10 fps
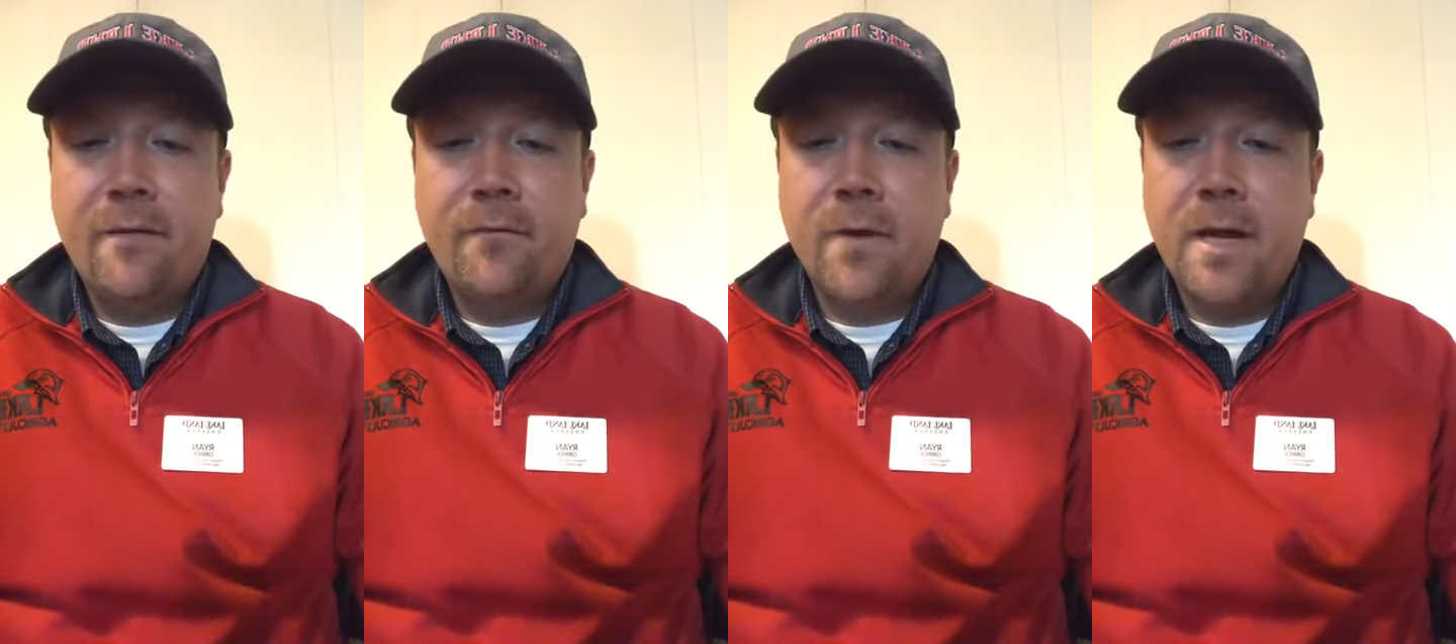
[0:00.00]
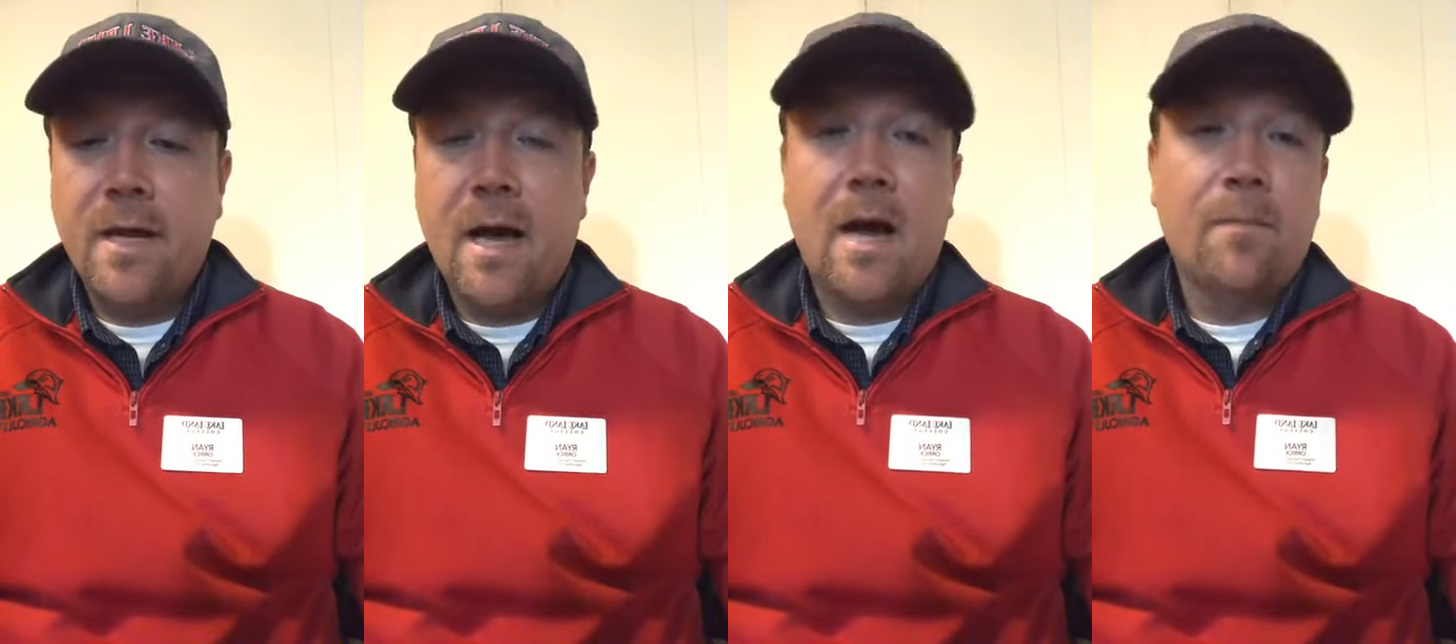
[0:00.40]

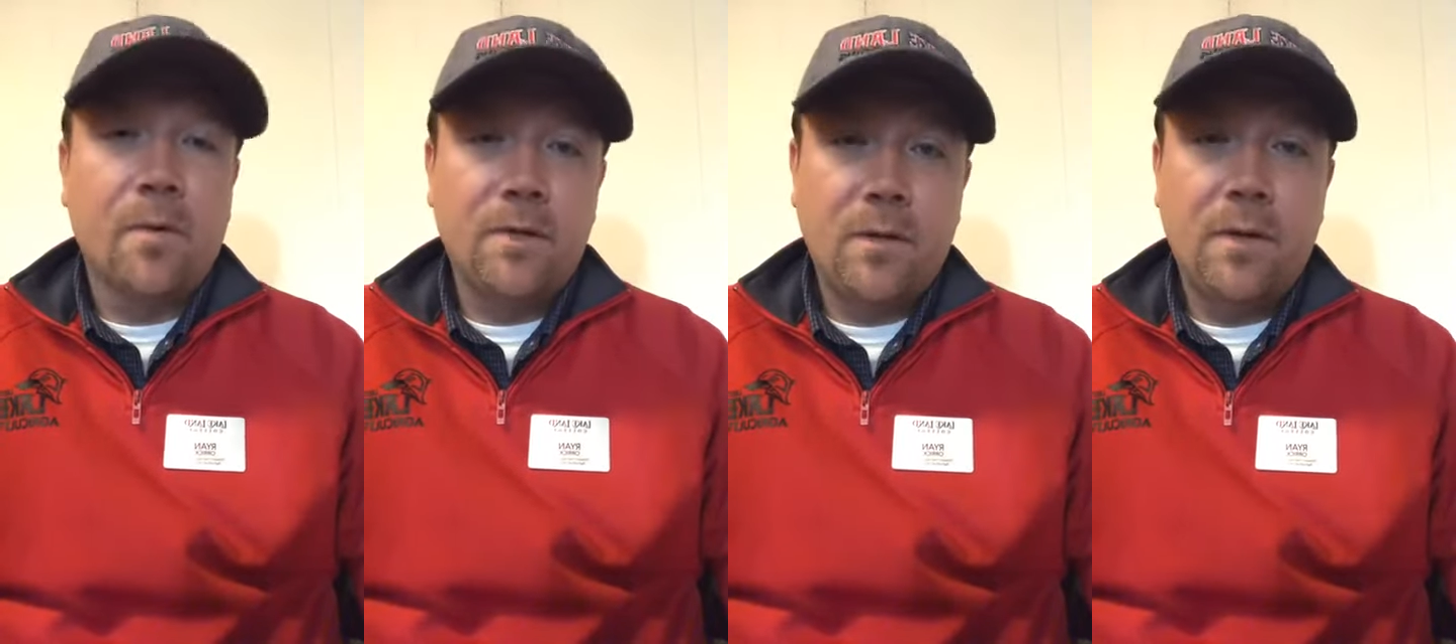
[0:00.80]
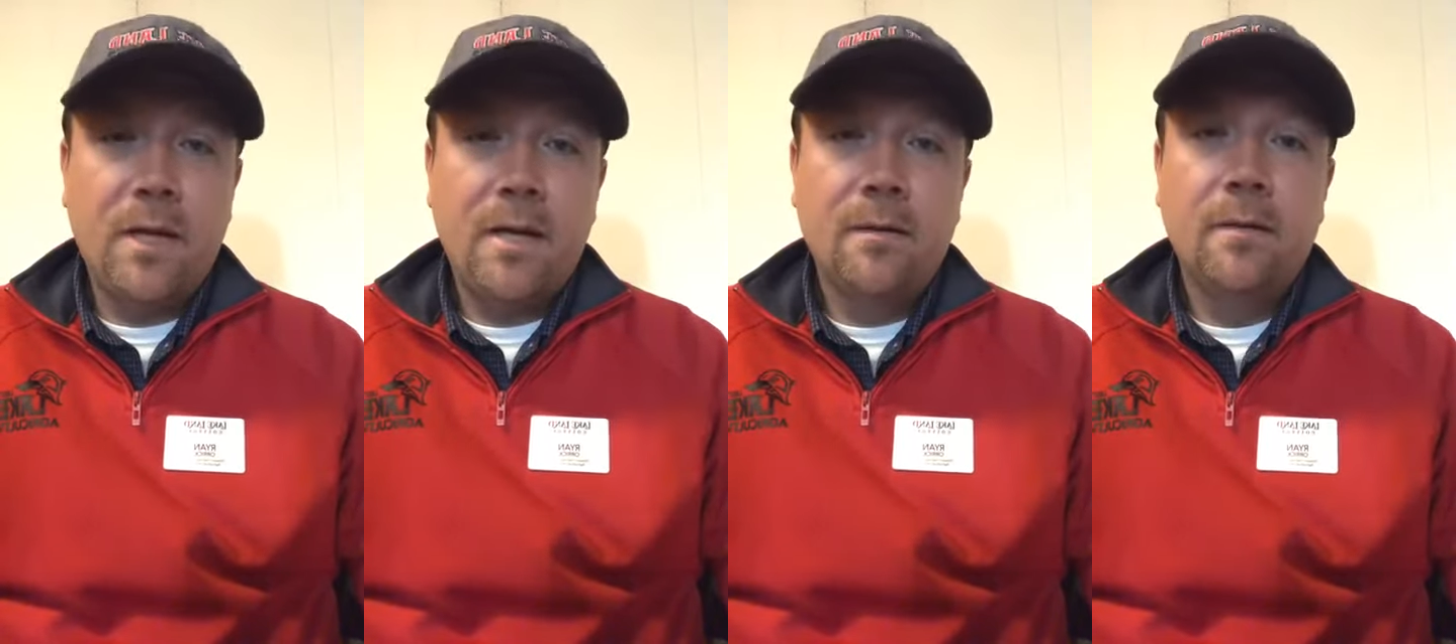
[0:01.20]
every
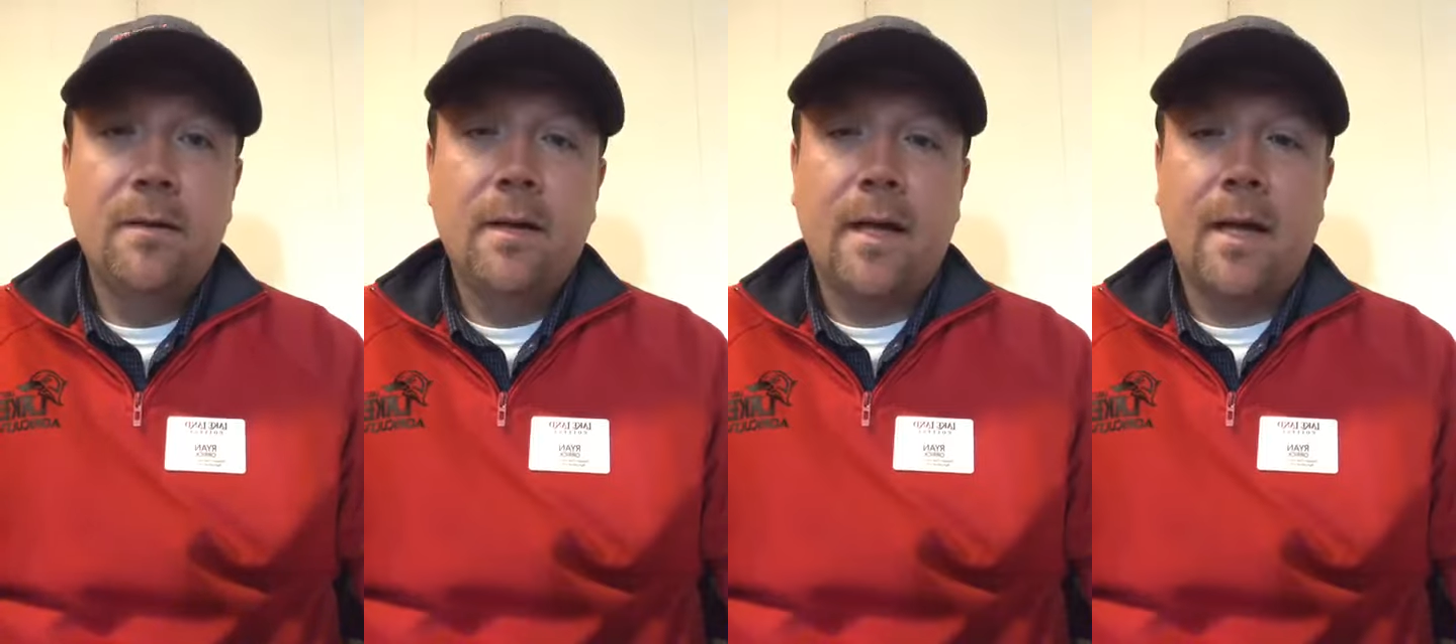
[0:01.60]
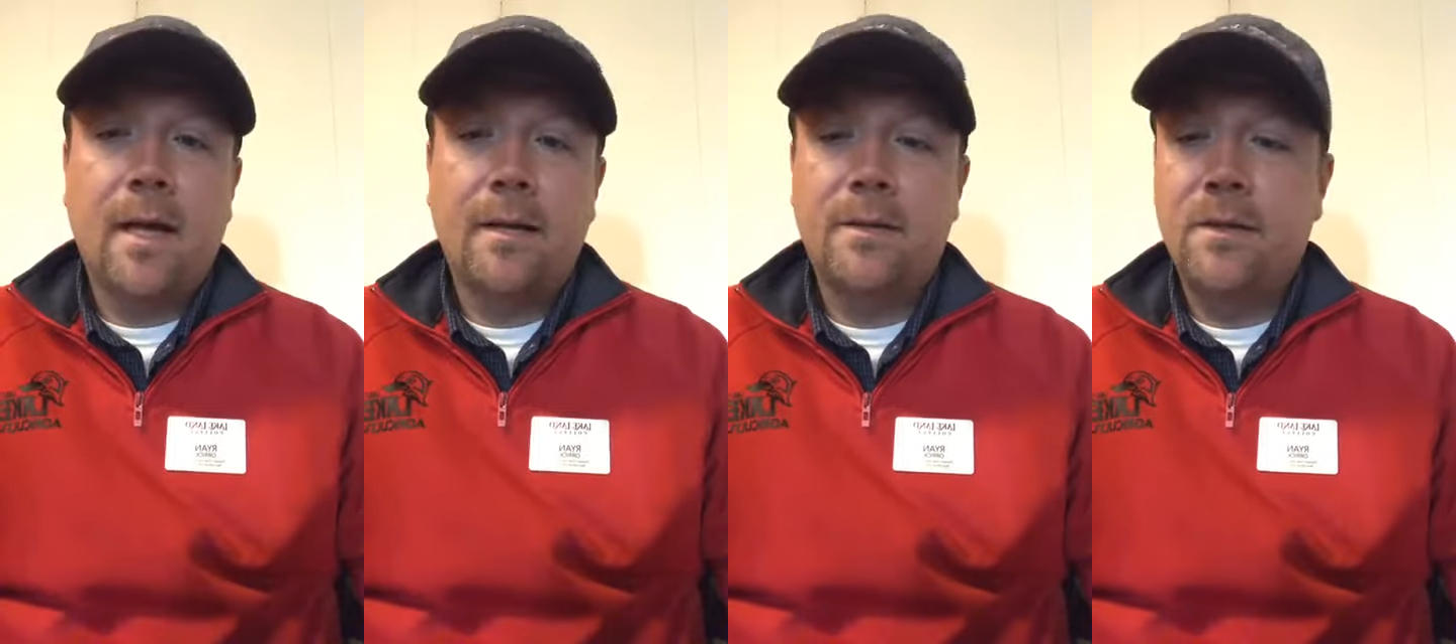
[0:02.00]
opportunity
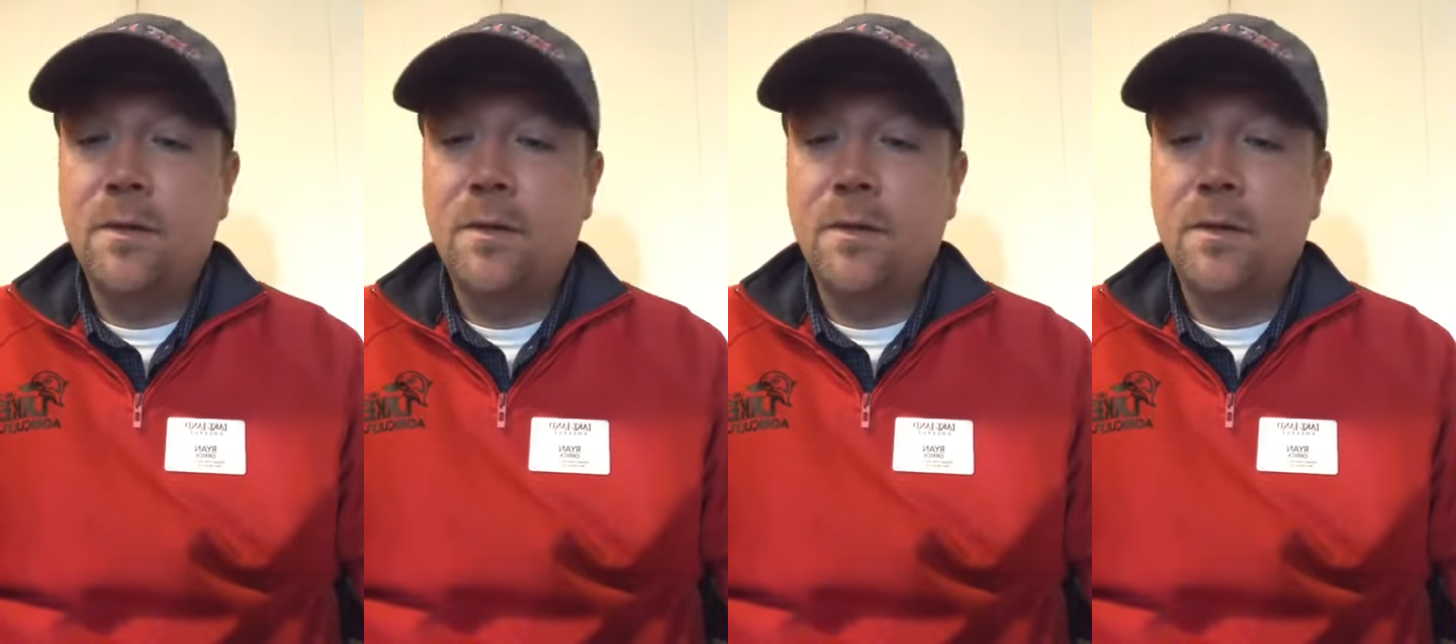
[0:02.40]
uh,